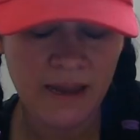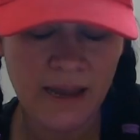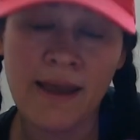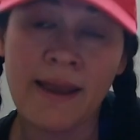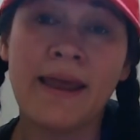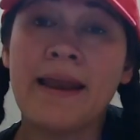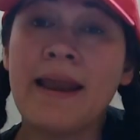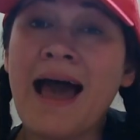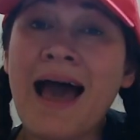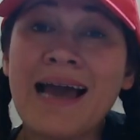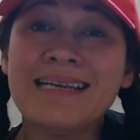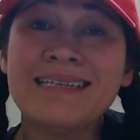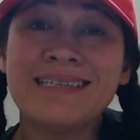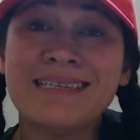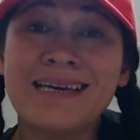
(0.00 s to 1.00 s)
And then
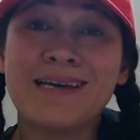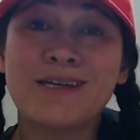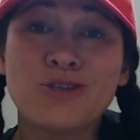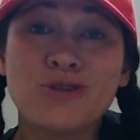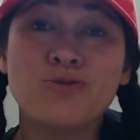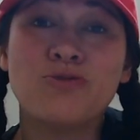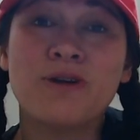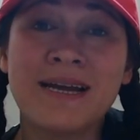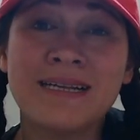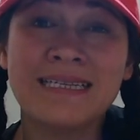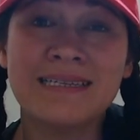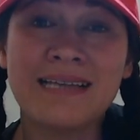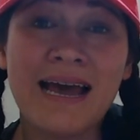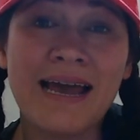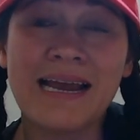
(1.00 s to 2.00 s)
I stick to Ryan's
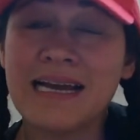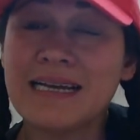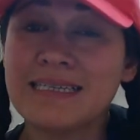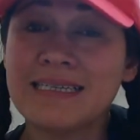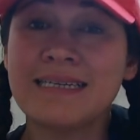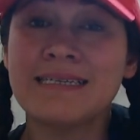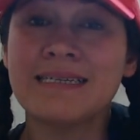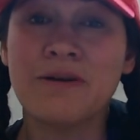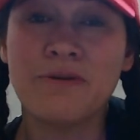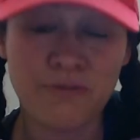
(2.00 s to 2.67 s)
side. I says,